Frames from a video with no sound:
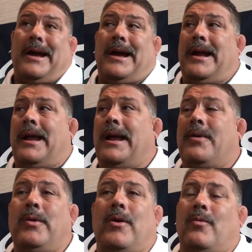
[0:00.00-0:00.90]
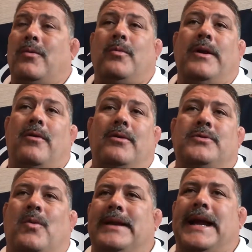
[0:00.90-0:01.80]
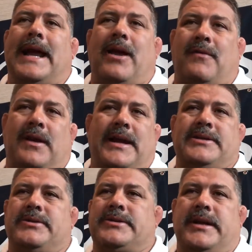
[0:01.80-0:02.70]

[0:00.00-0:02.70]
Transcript: Uh, we don't we don't lose one guy off of last year's